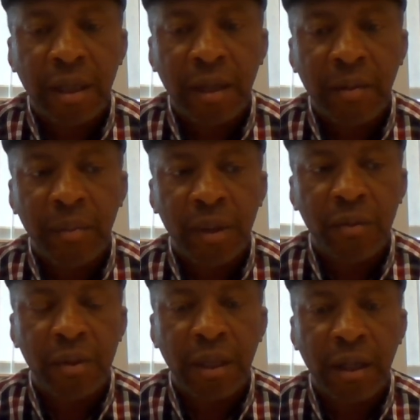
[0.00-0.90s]
But
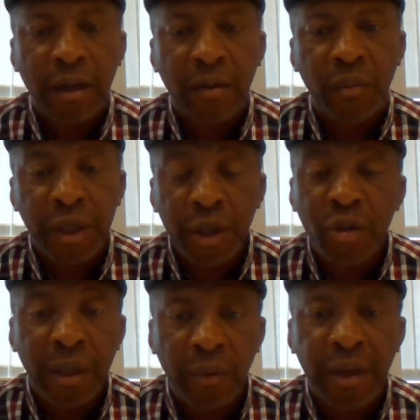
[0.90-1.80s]
we need to
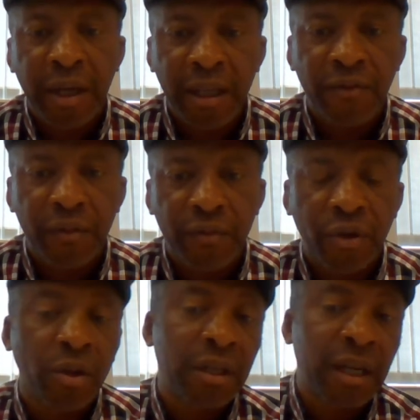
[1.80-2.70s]
be aware if you've
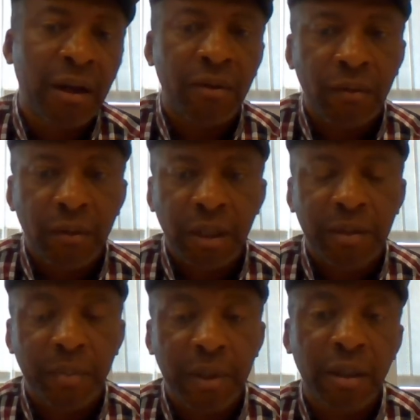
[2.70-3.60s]
drawn down on
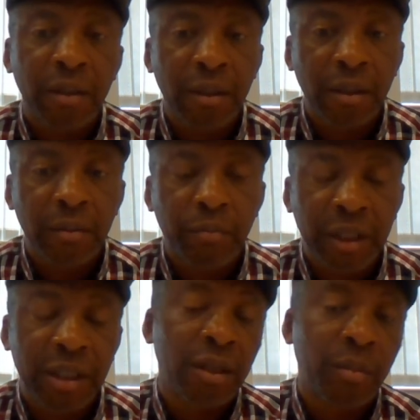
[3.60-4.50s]
in a
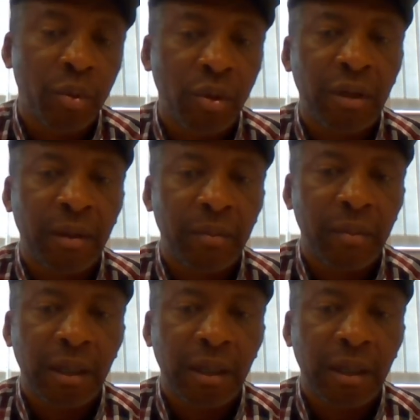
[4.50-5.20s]
particular program,